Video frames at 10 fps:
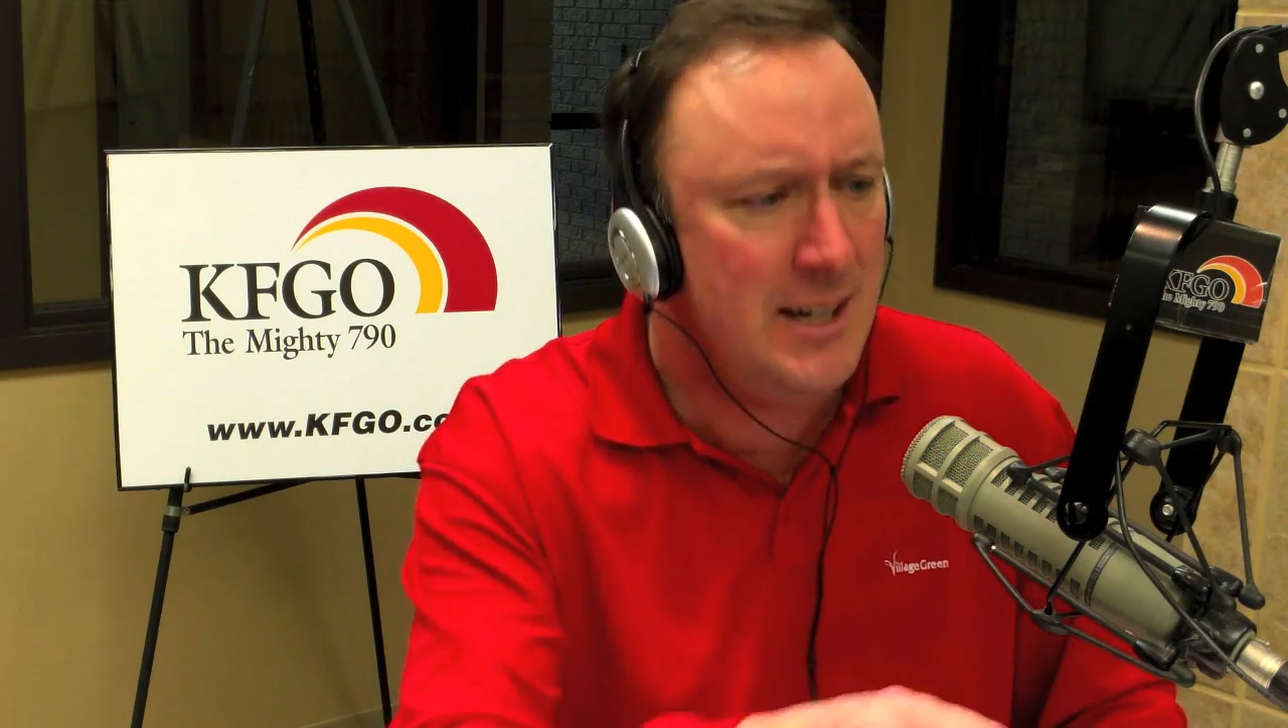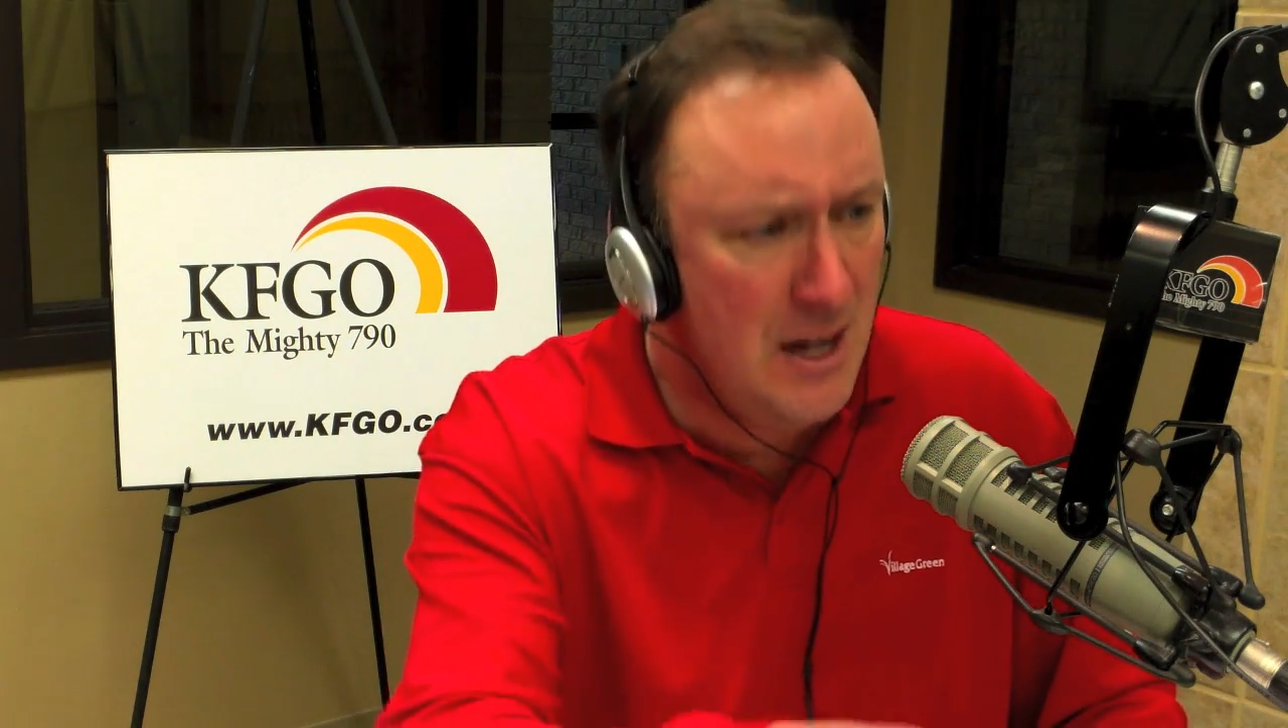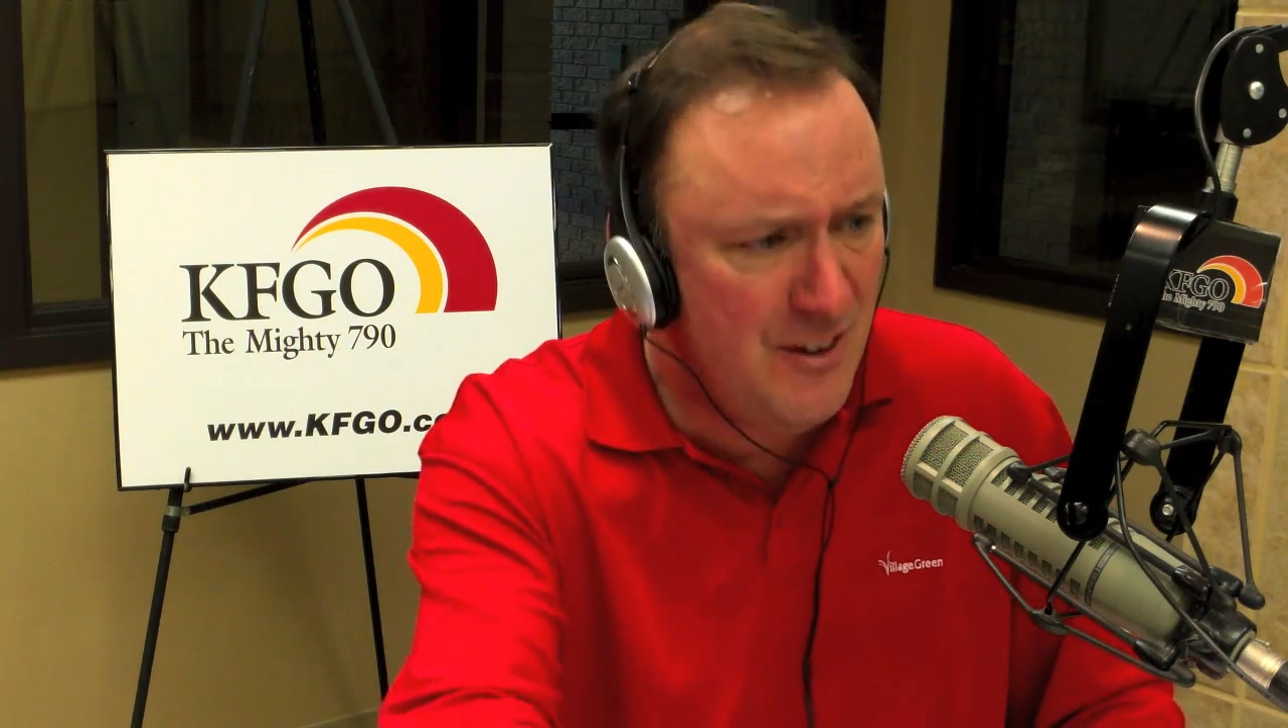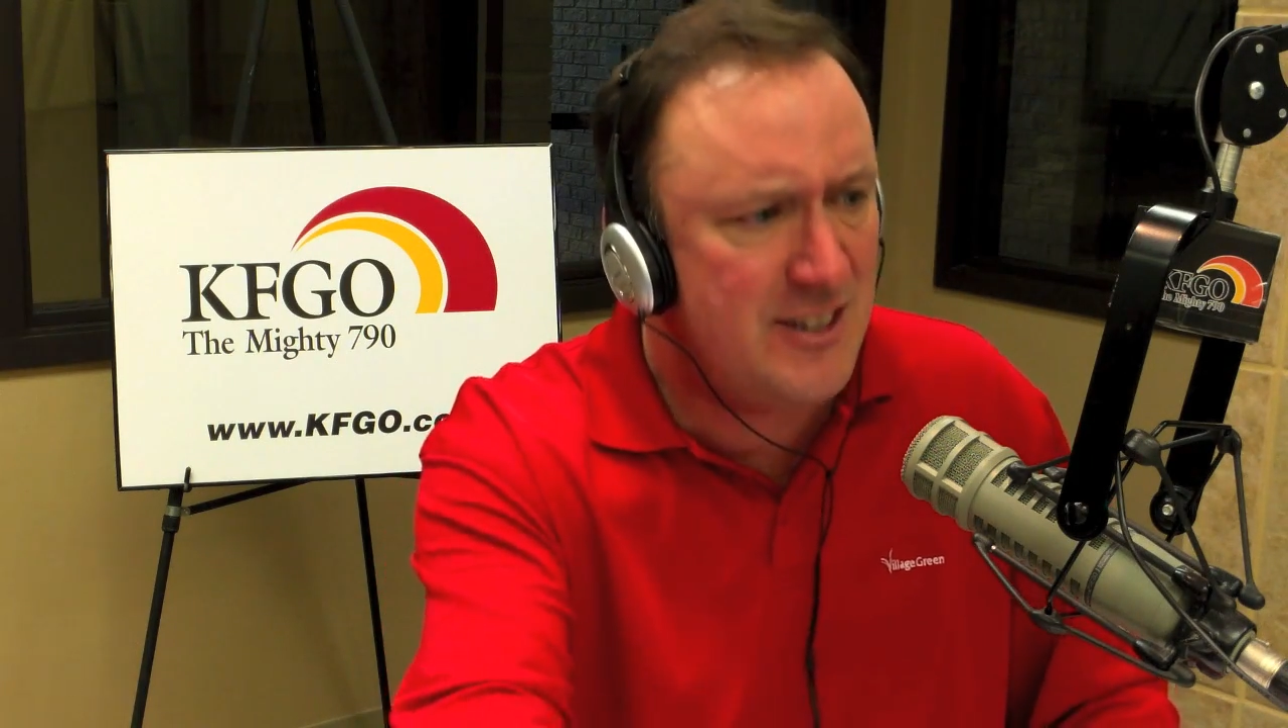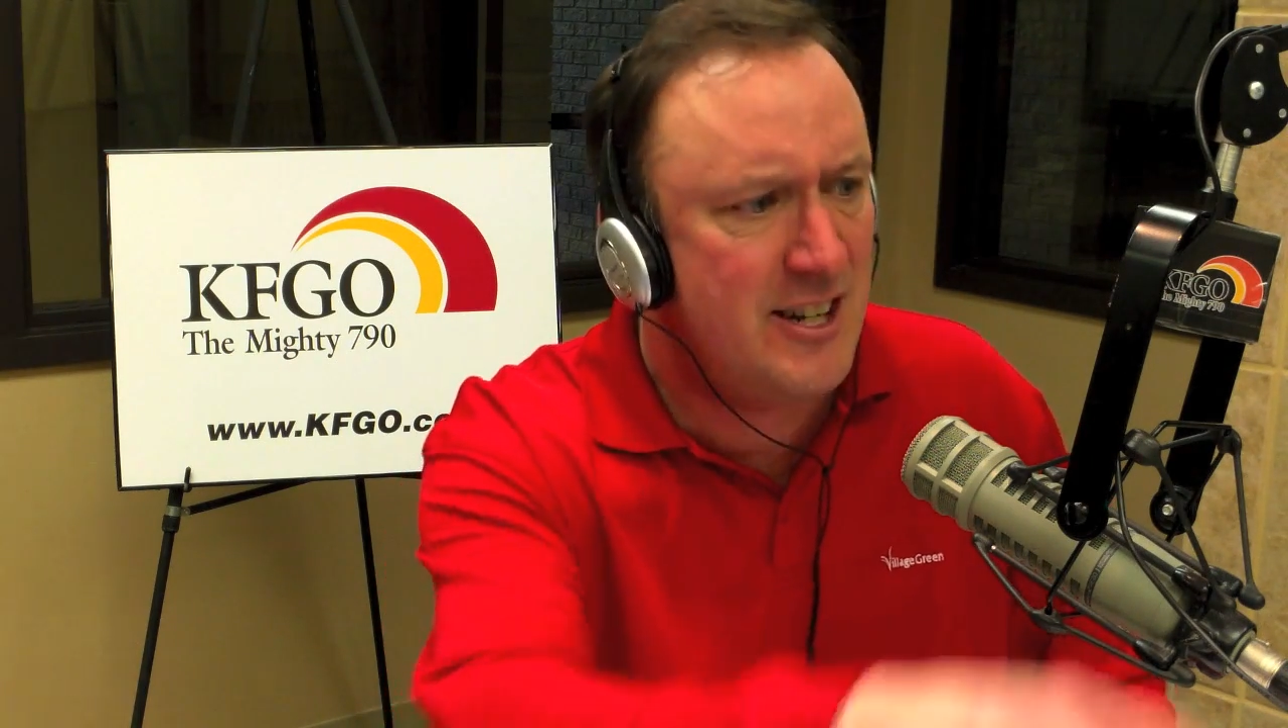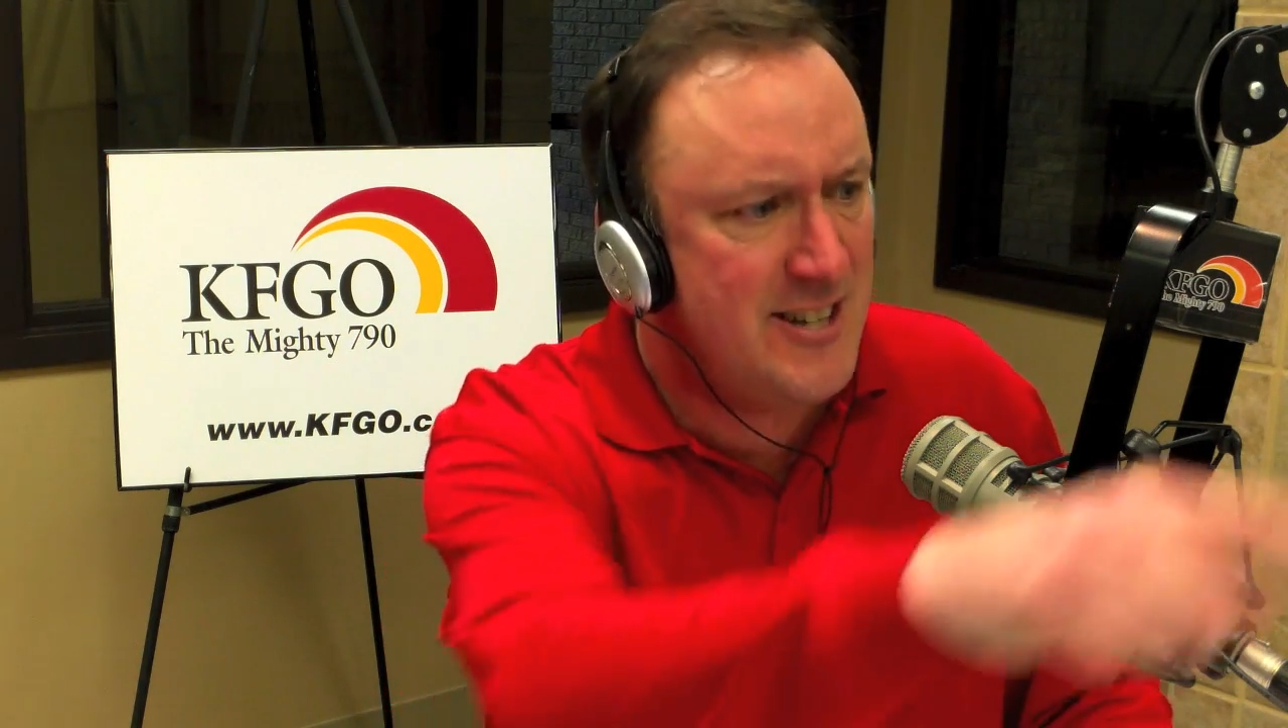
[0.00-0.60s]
Give it to